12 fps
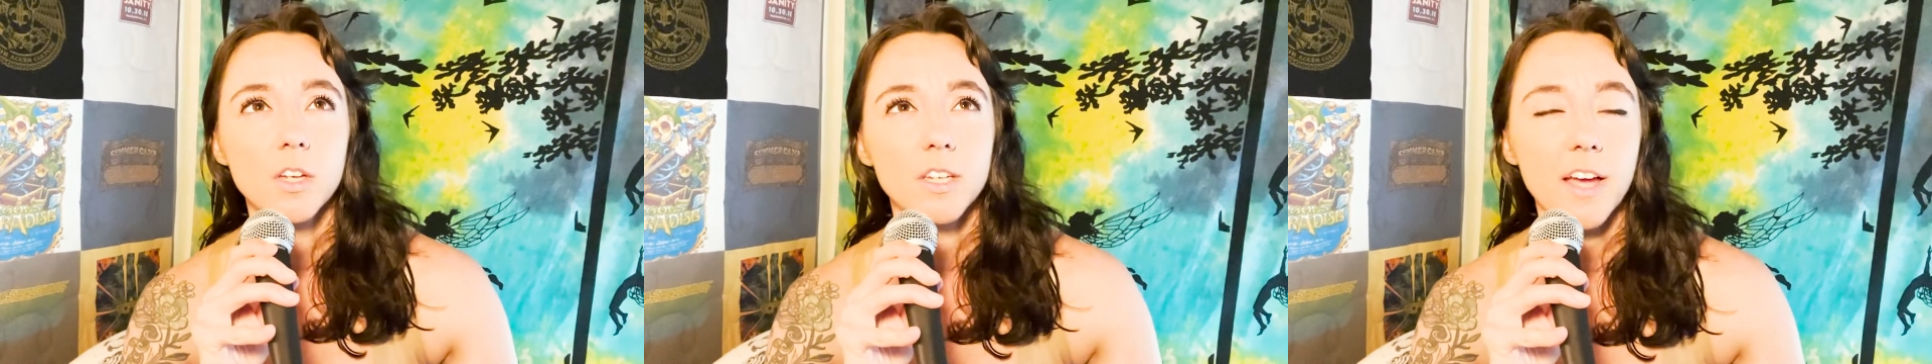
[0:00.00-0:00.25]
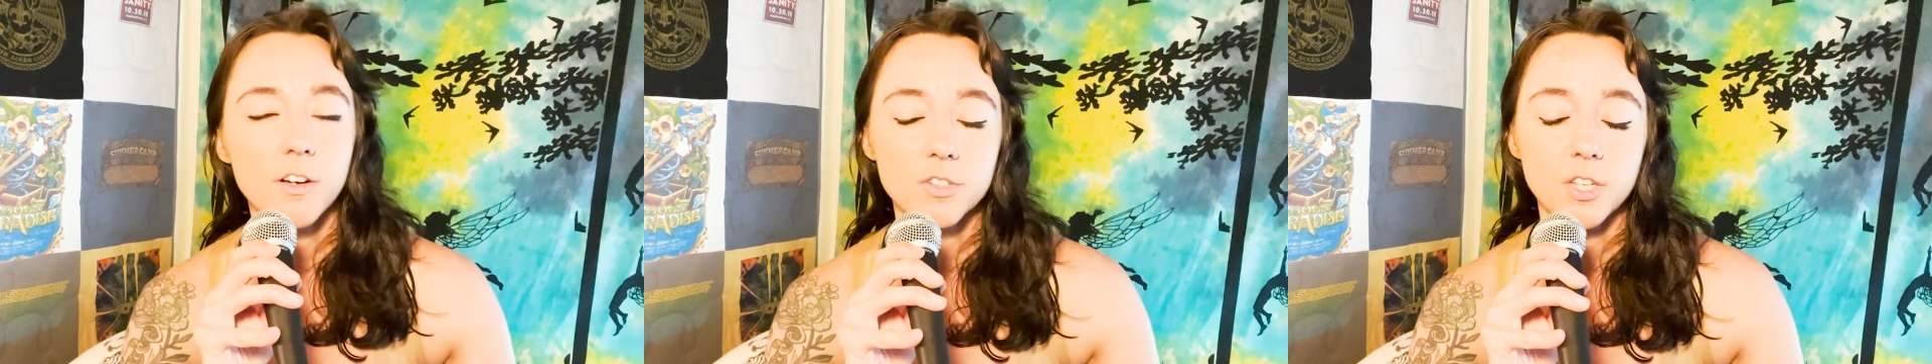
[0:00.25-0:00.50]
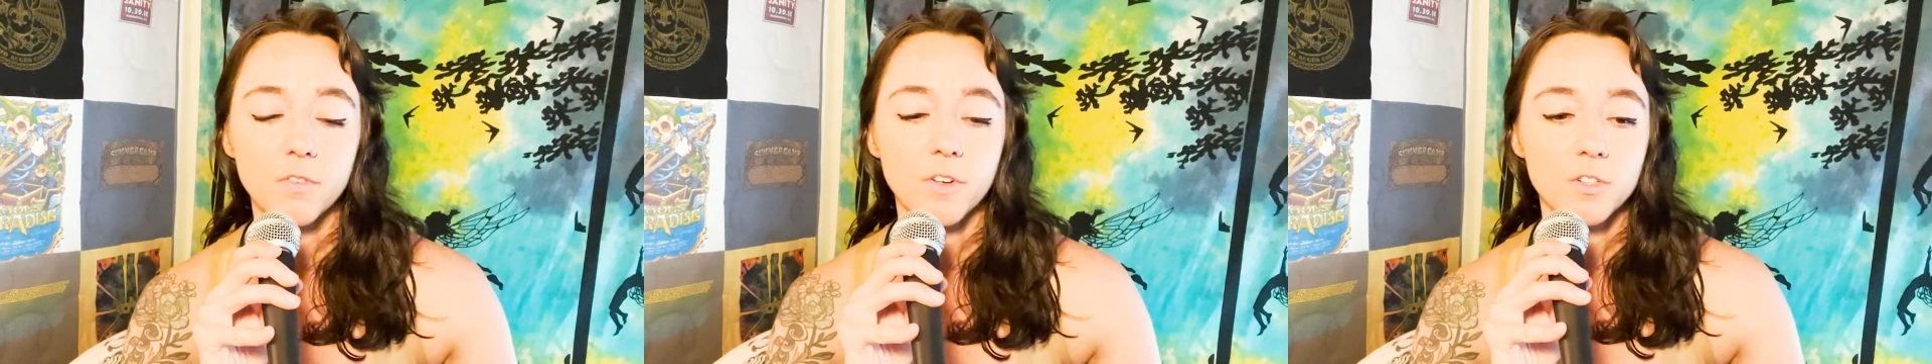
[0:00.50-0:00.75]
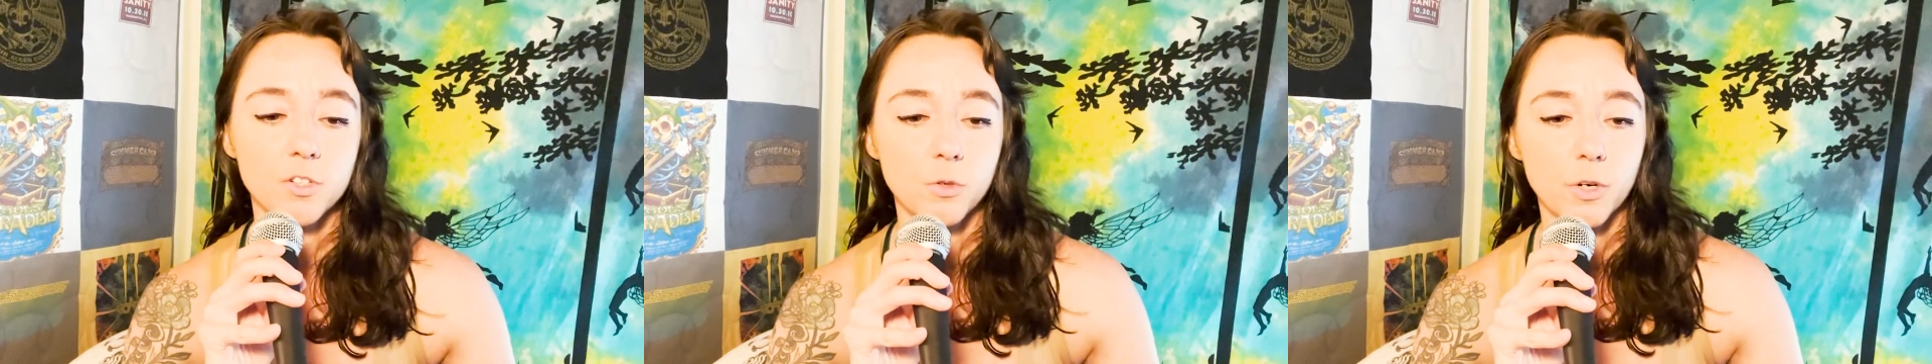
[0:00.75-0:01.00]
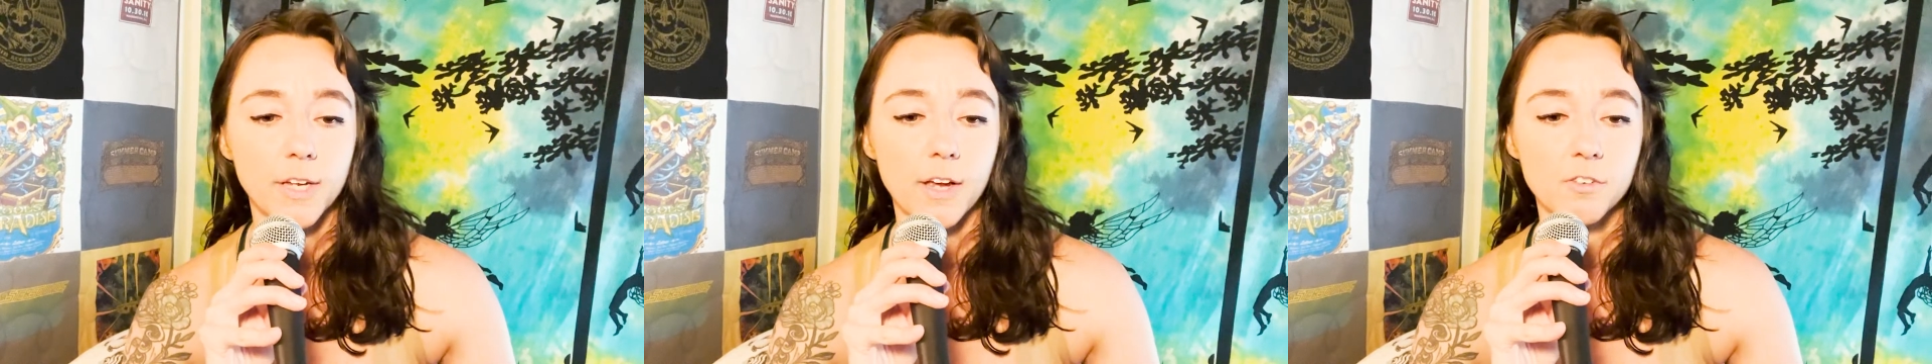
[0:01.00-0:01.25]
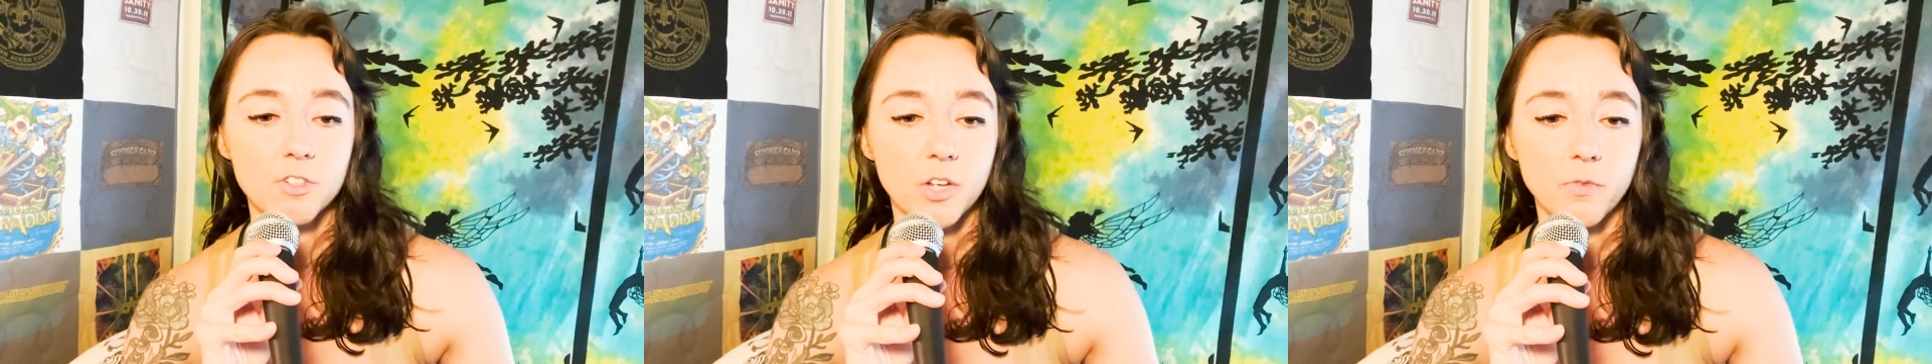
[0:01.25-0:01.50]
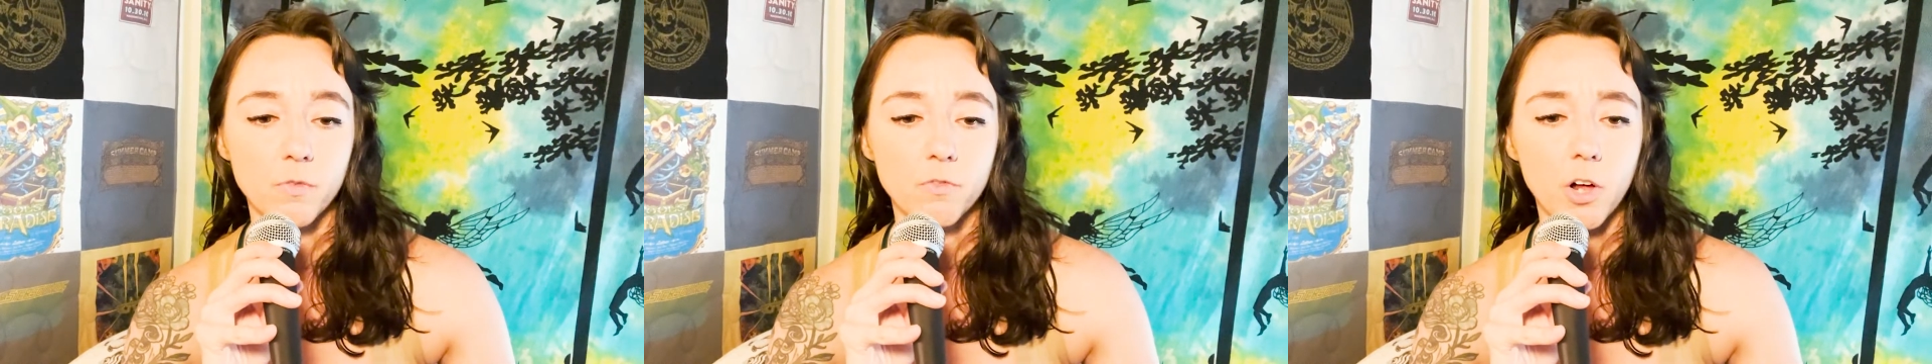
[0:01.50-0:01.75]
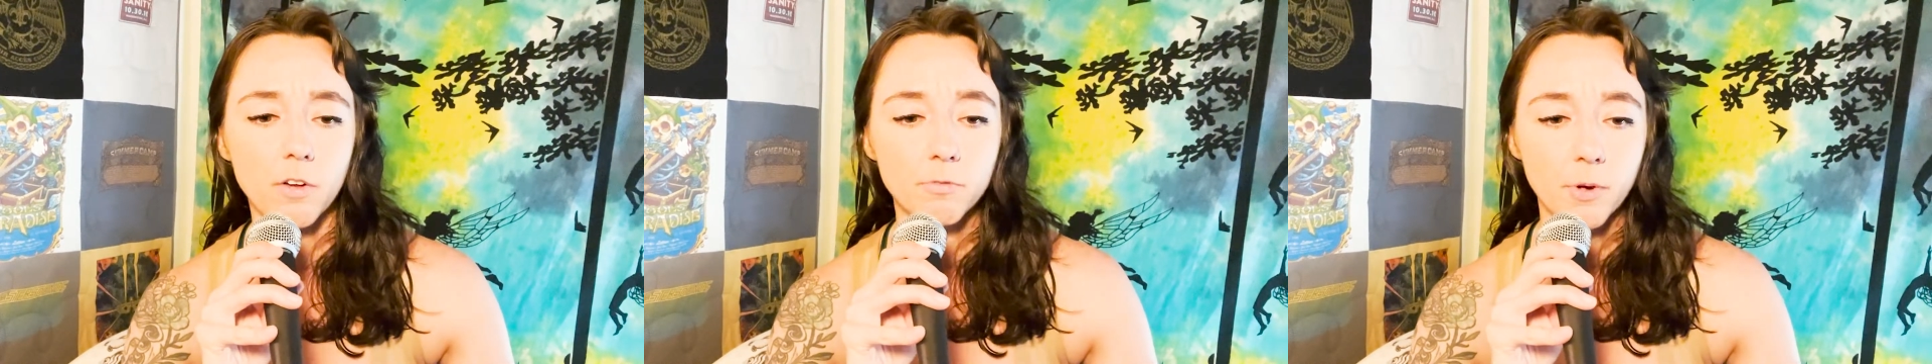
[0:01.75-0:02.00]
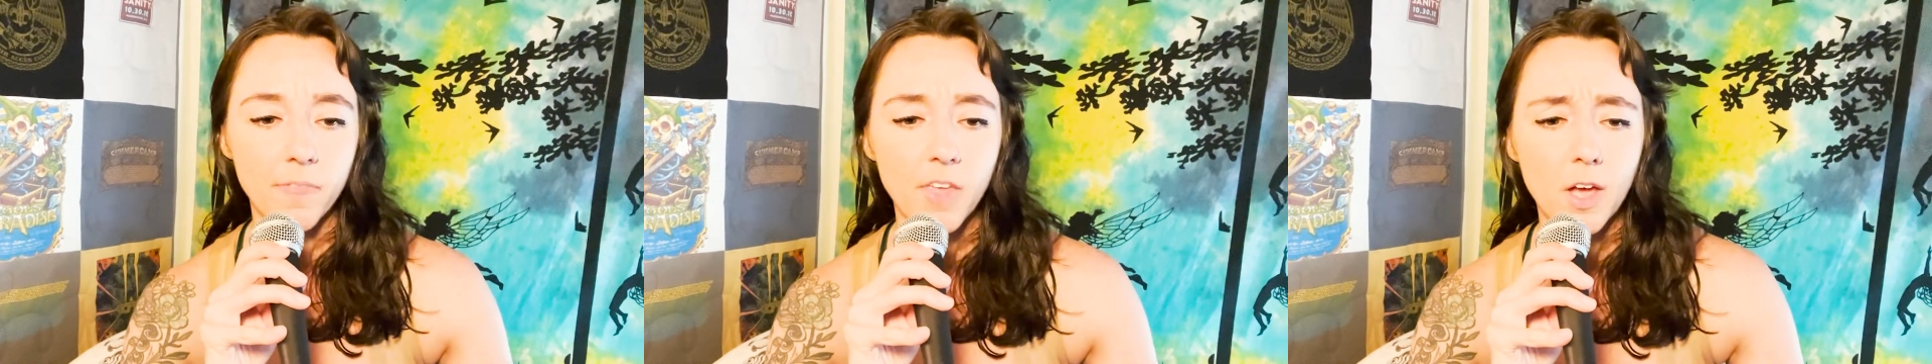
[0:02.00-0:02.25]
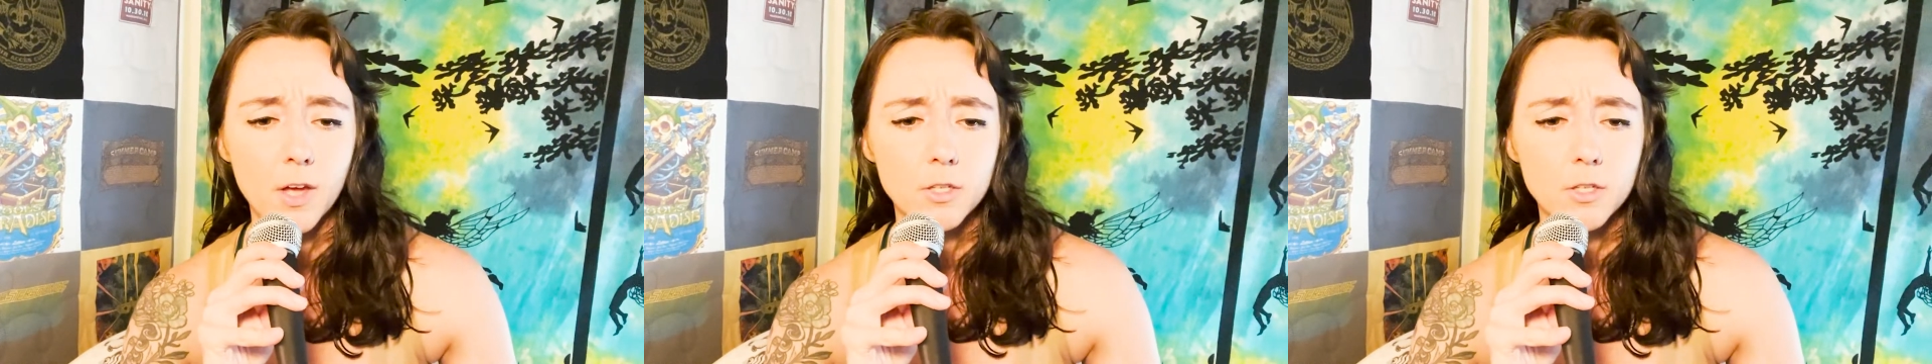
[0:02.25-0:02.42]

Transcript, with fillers: get yourself into or get yourself involved with.